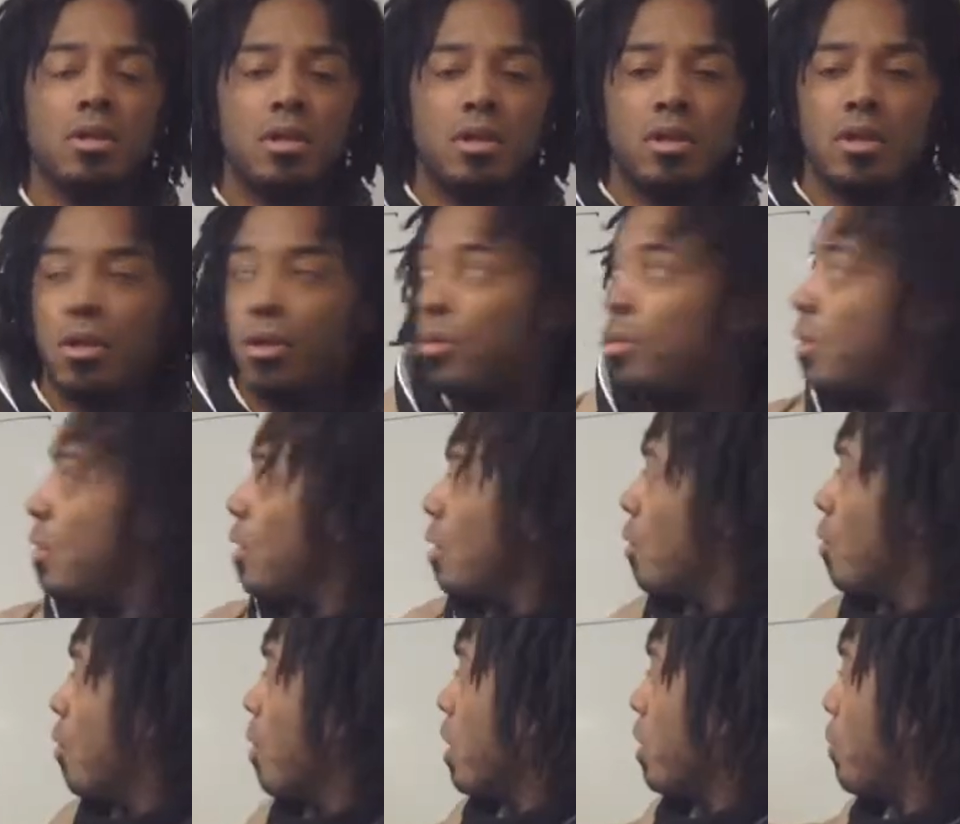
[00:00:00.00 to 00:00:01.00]
you know,
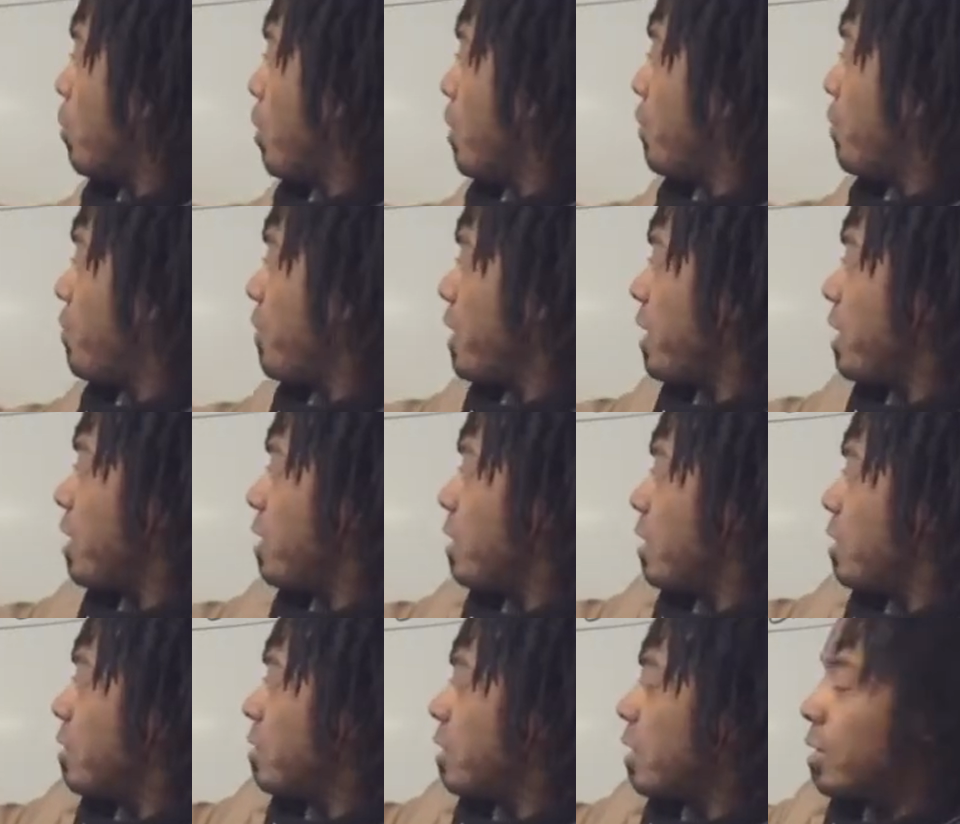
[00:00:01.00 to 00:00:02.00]
work with the,
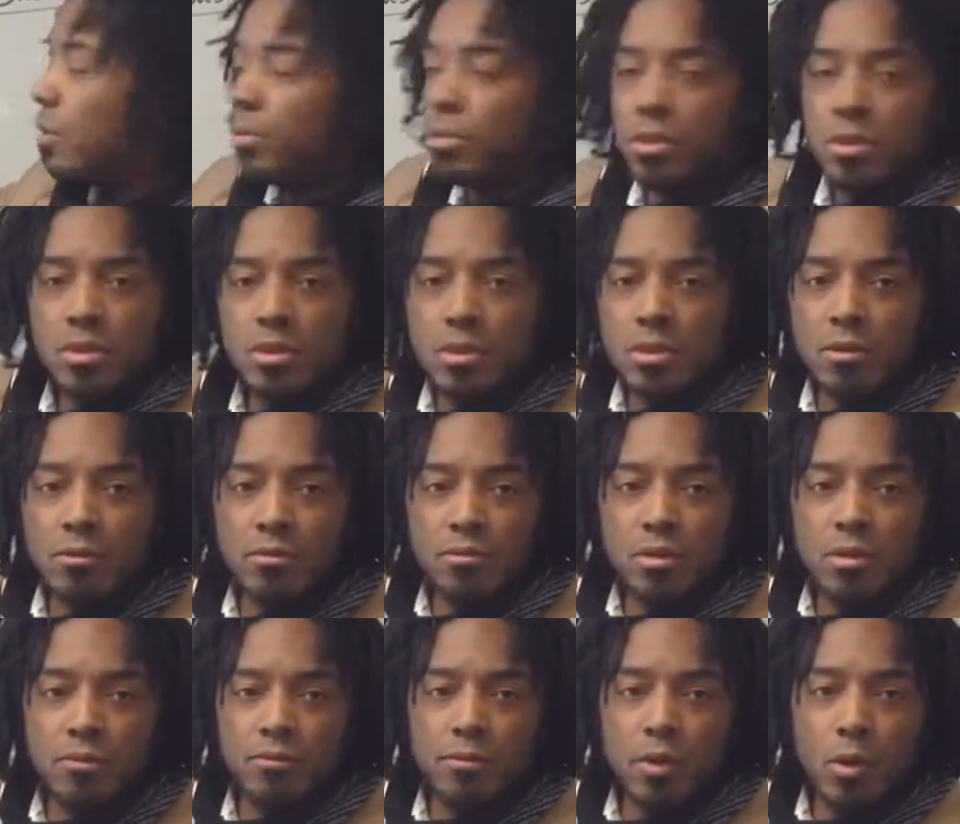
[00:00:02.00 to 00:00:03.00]
the, the,
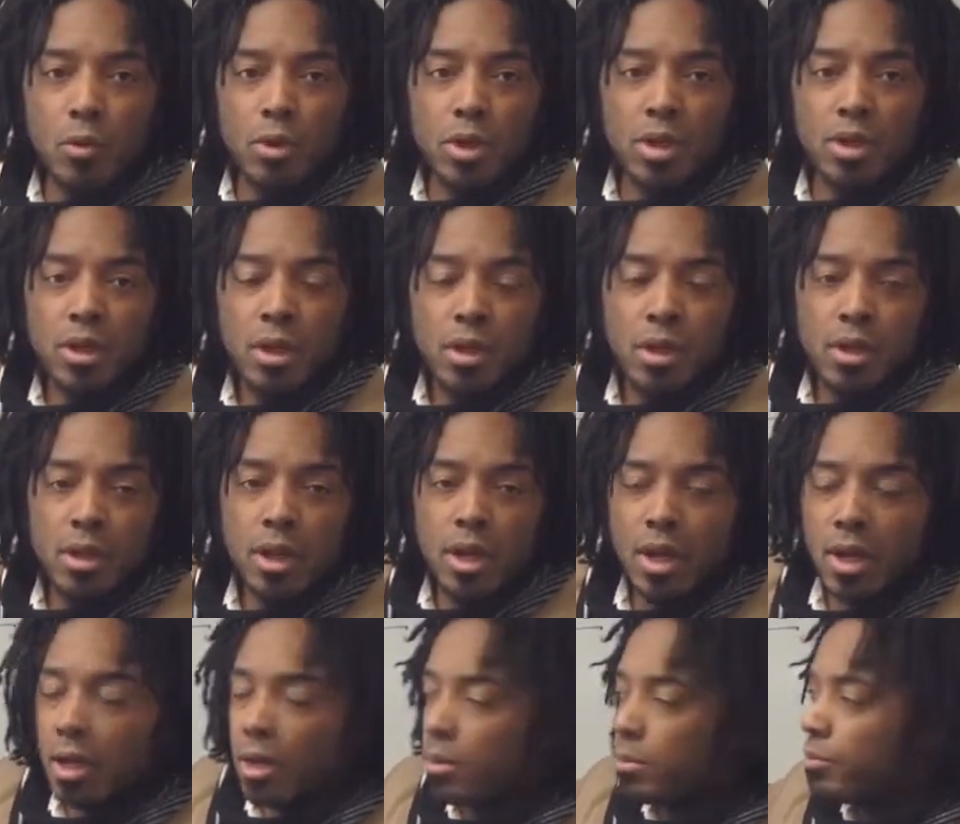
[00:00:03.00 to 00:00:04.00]
the voted
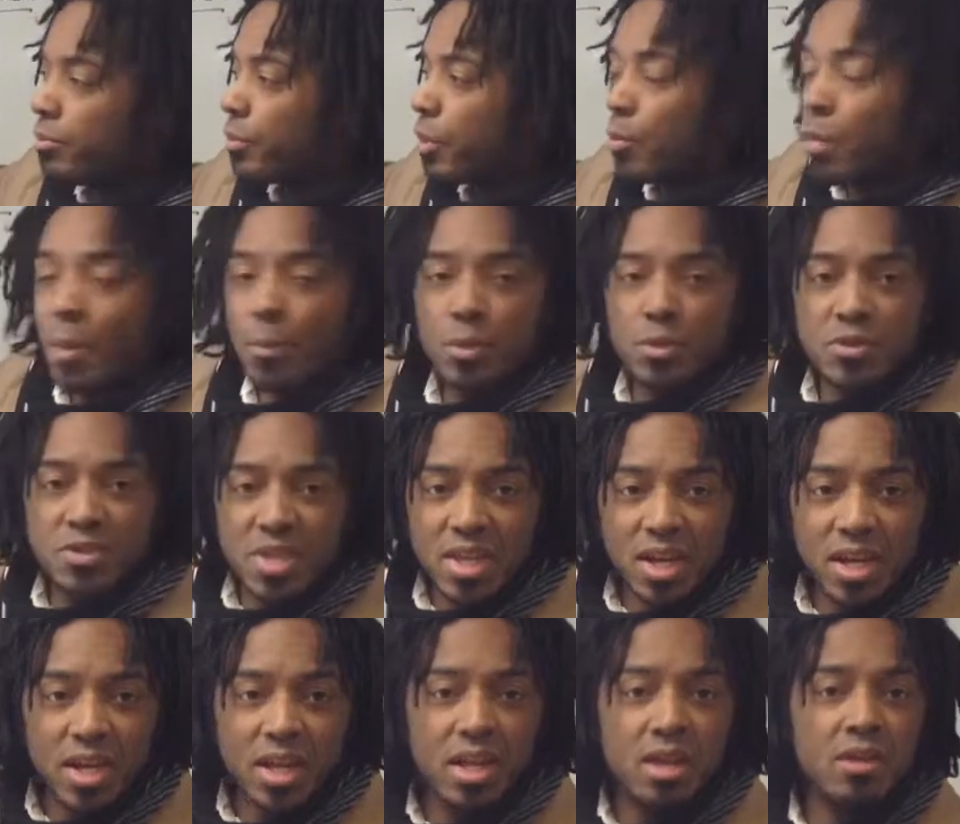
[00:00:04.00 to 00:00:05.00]
uh,
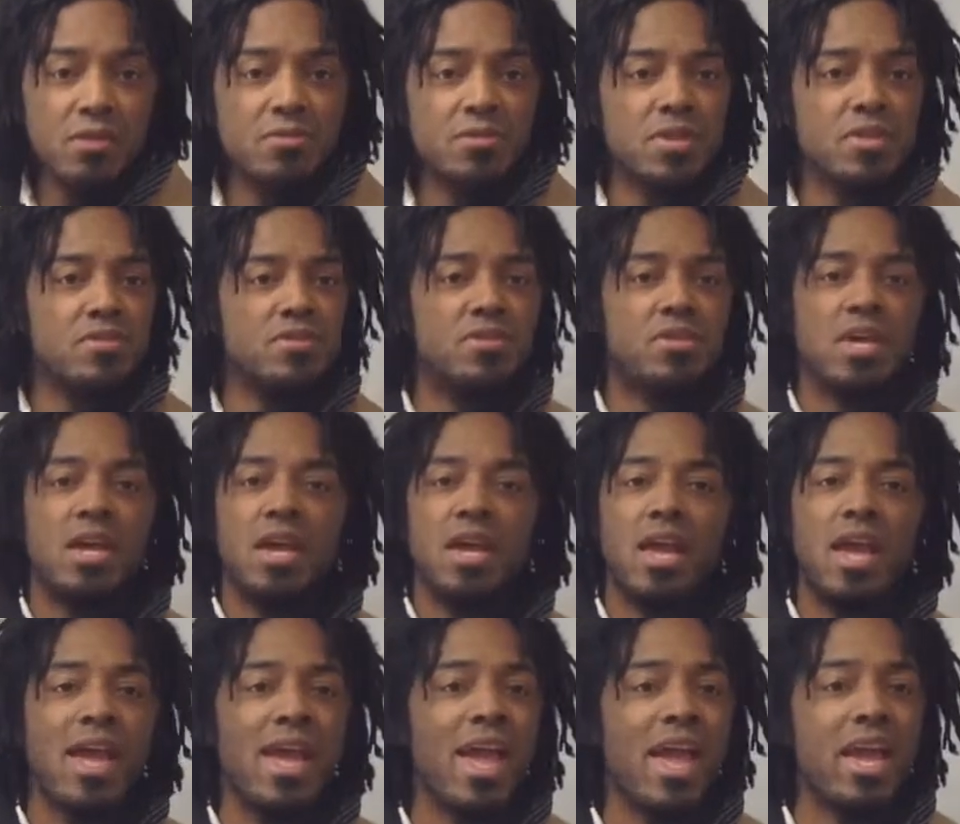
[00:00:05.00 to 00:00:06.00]
representatives and say,
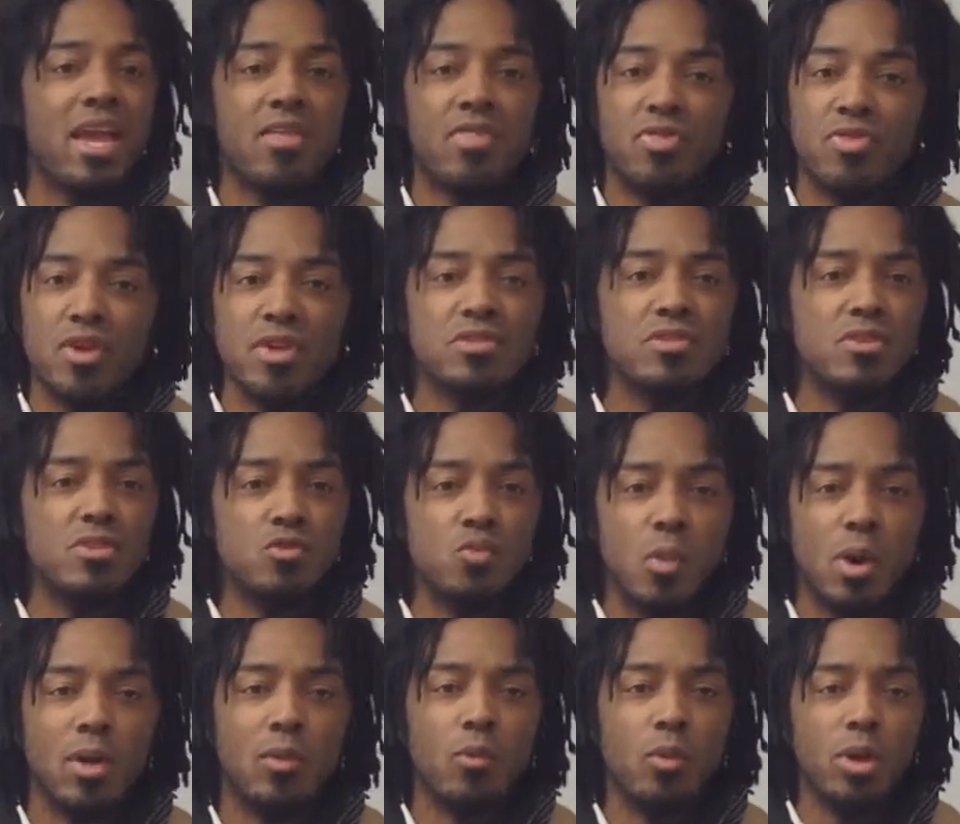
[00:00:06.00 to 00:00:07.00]
hey, this is
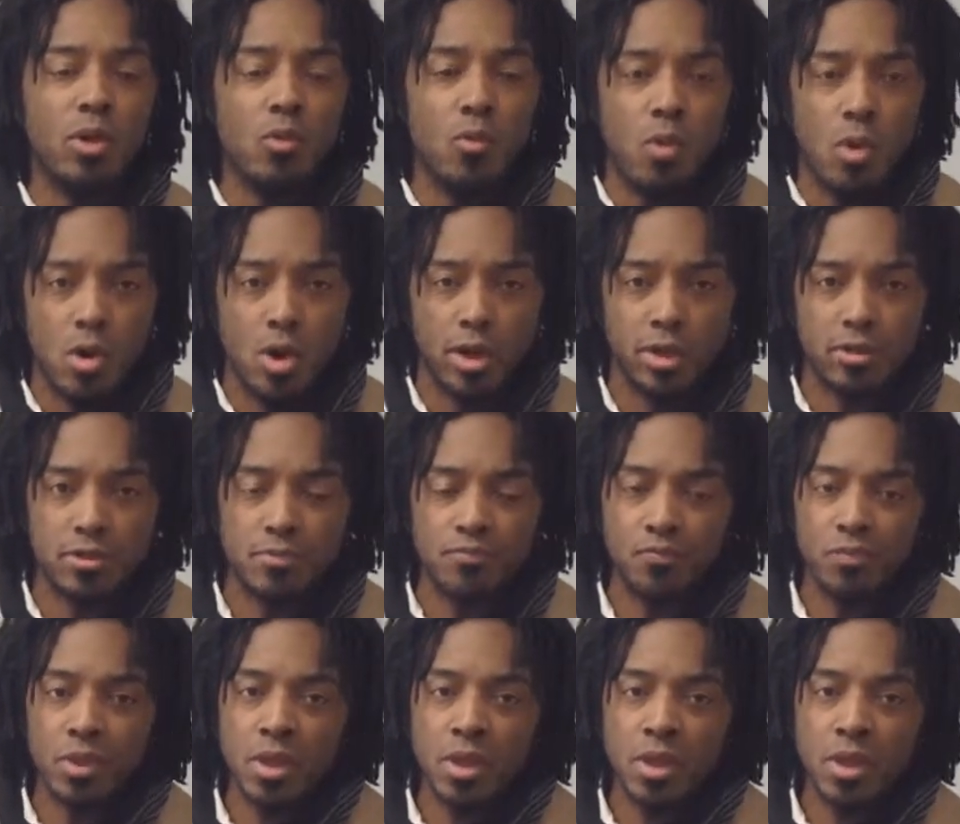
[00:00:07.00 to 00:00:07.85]
what we want.